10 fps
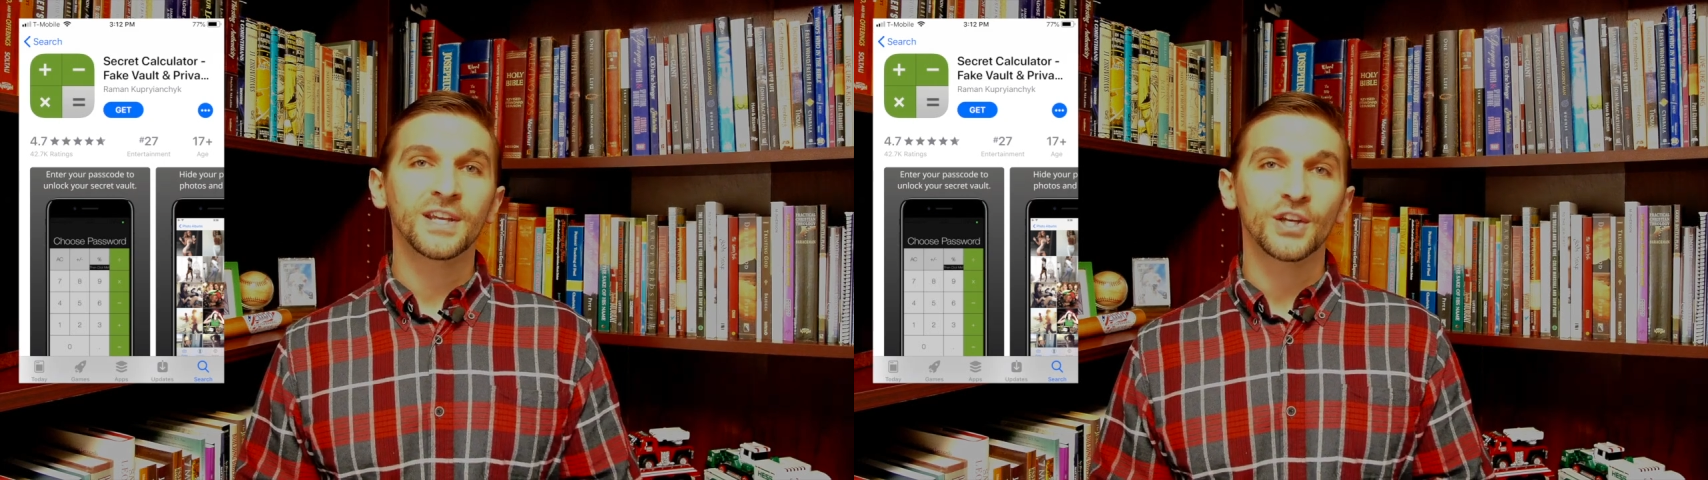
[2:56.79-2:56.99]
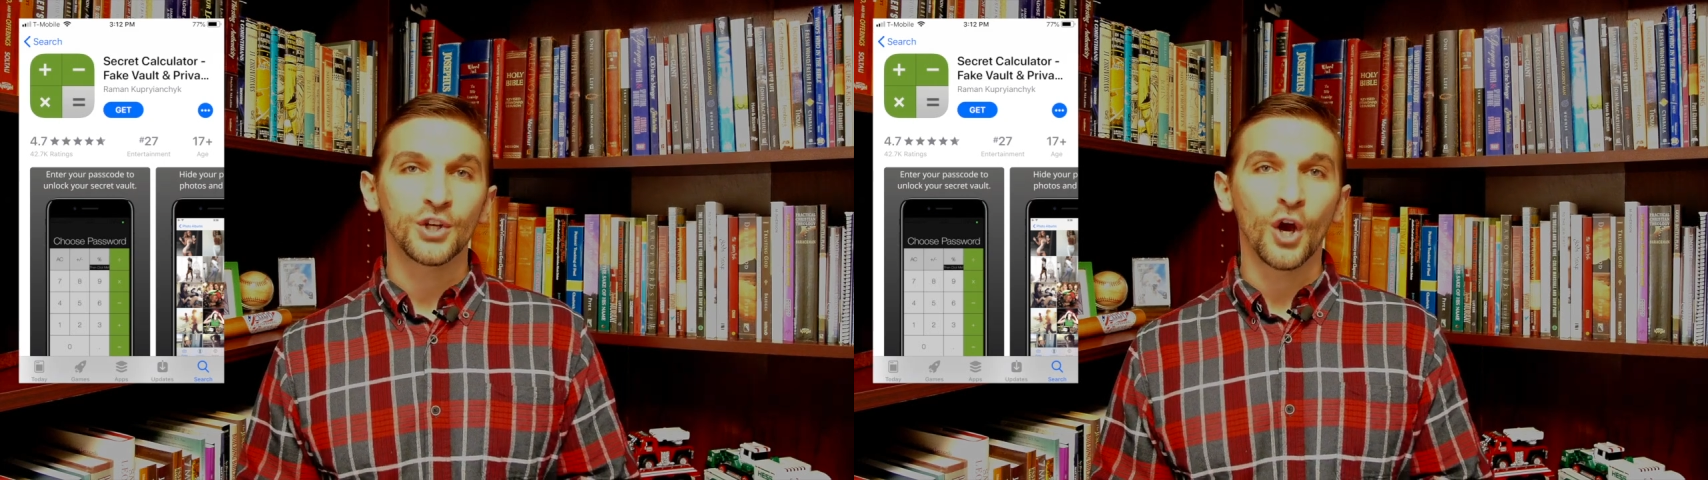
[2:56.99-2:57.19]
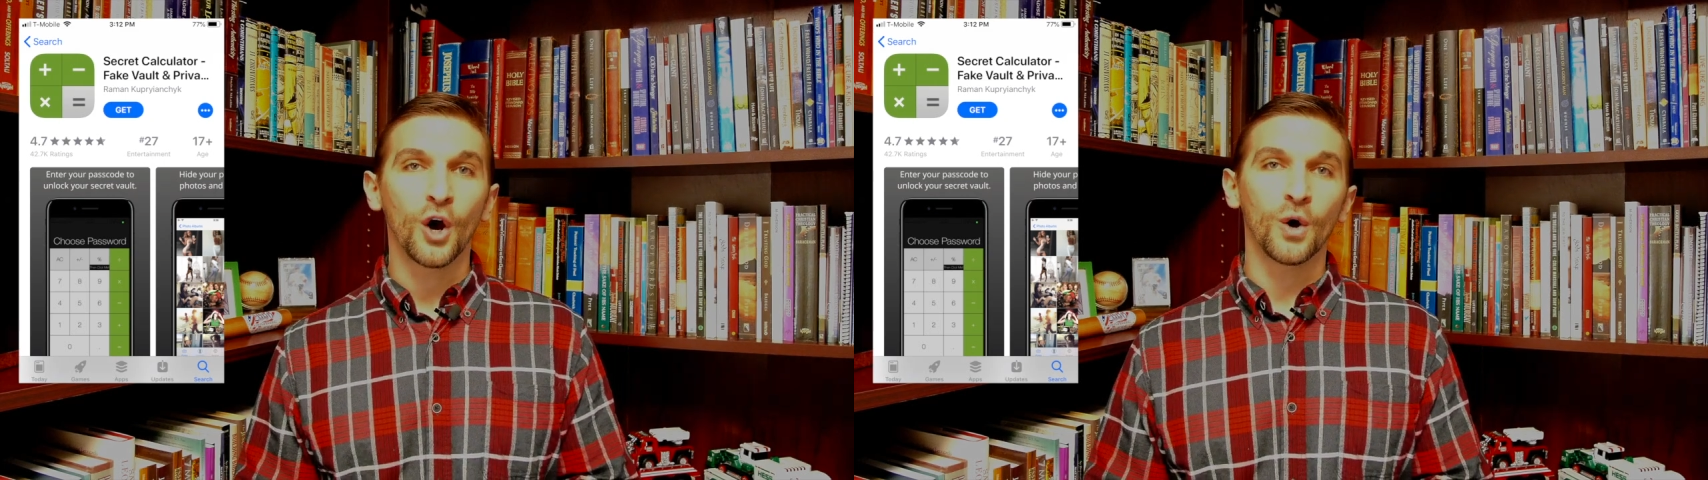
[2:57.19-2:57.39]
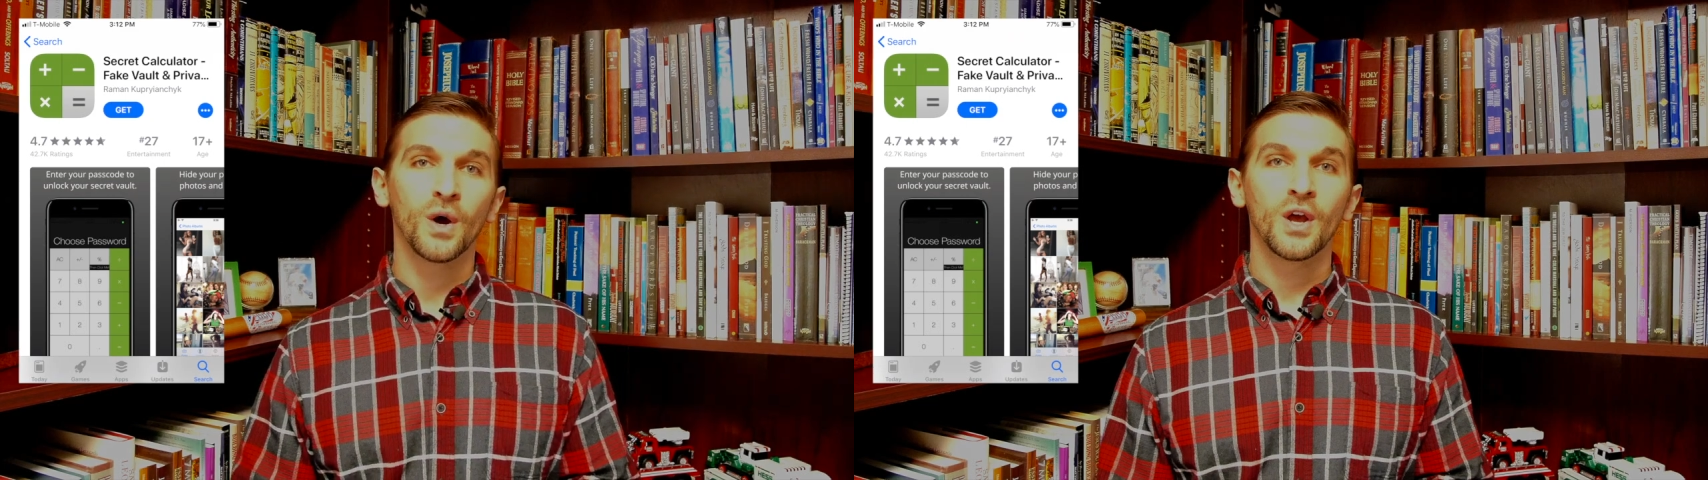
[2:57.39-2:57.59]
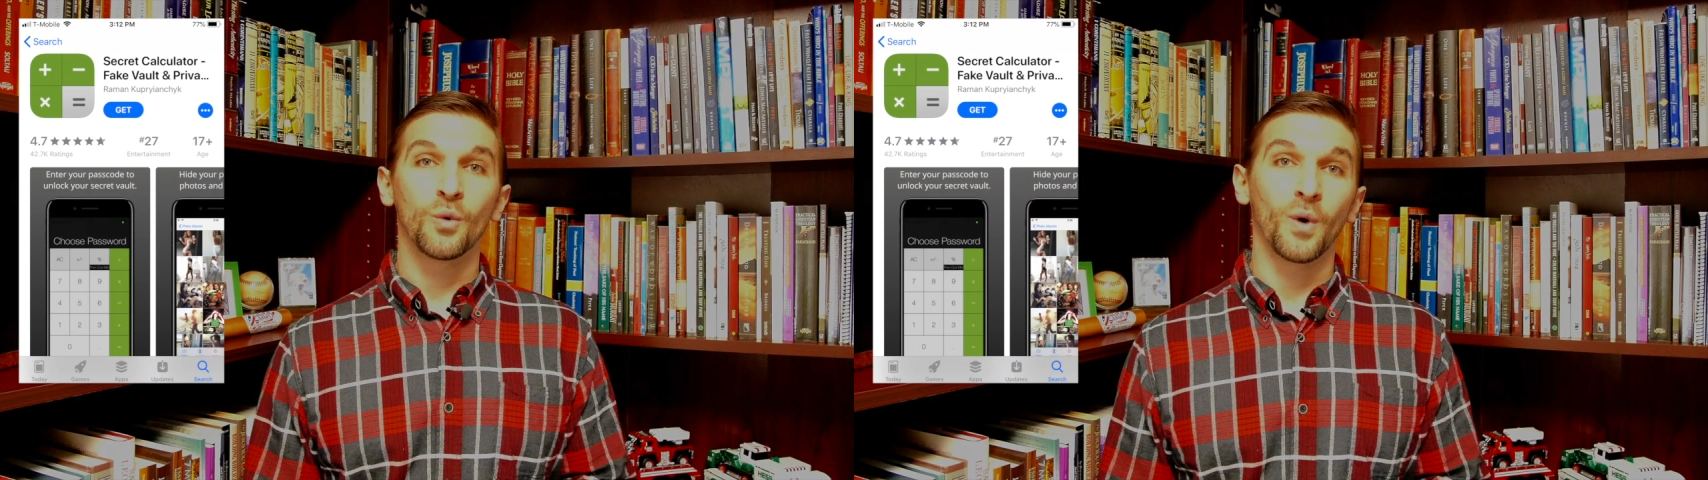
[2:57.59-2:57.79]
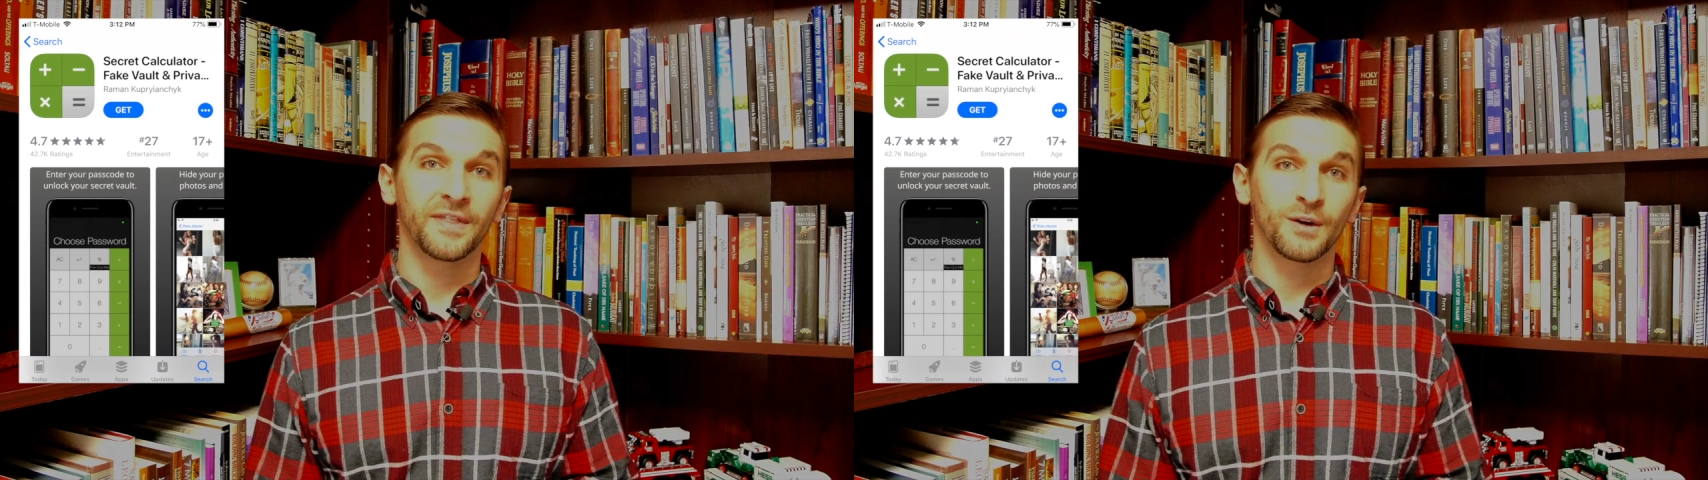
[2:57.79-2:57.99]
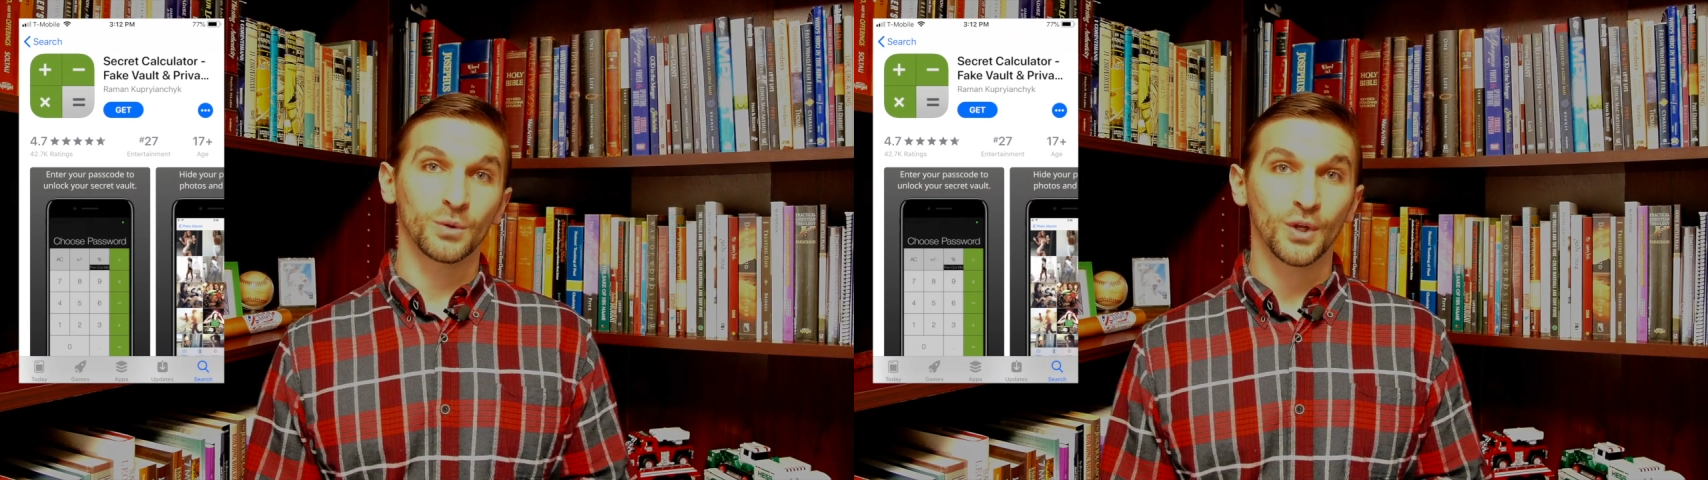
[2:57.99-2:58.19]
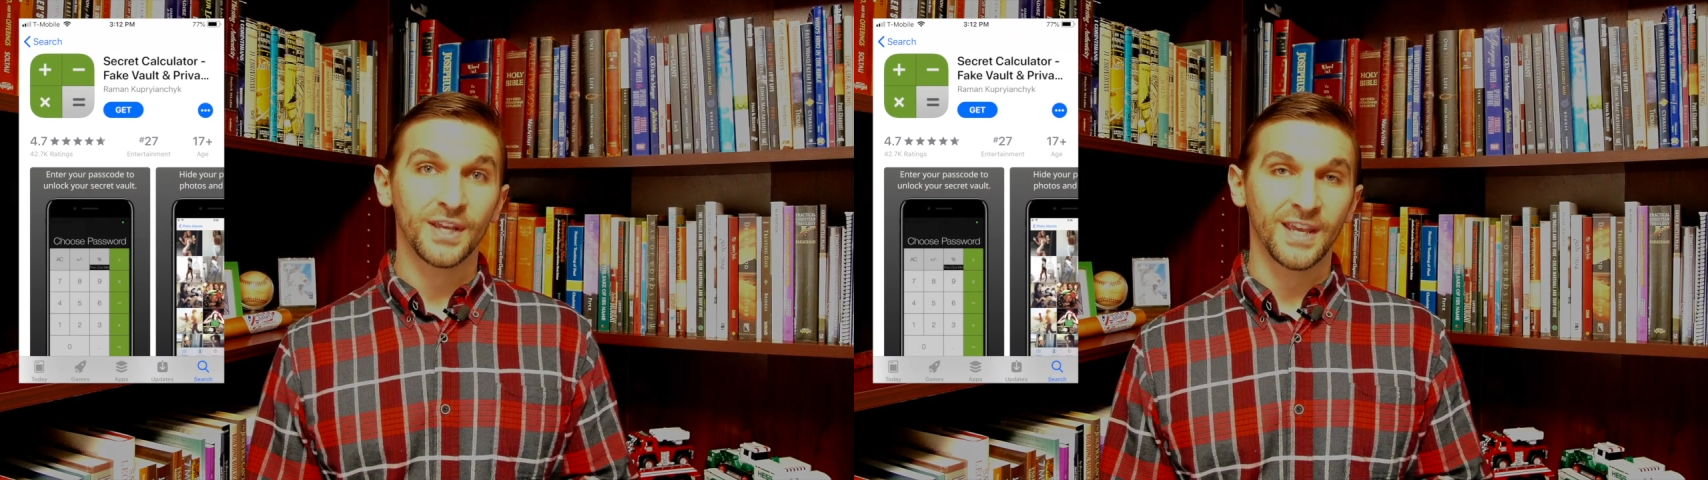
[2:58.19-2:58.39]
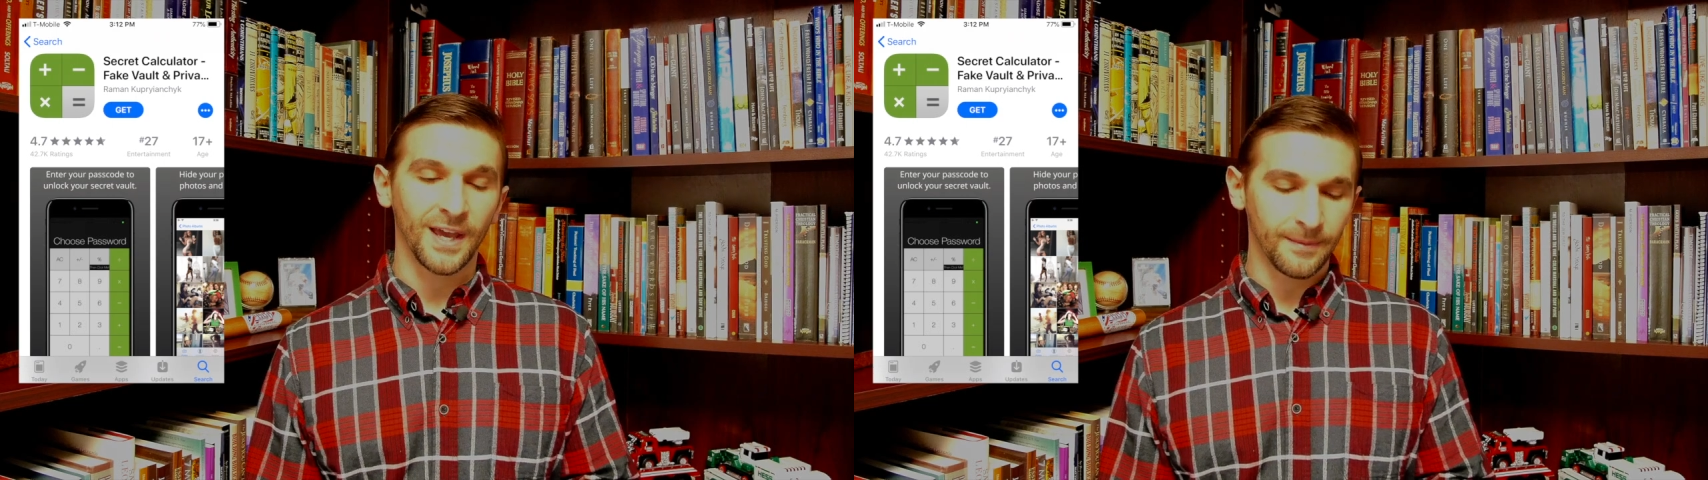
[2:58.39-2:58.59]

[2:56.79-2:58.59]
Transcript: can know what they were looking at.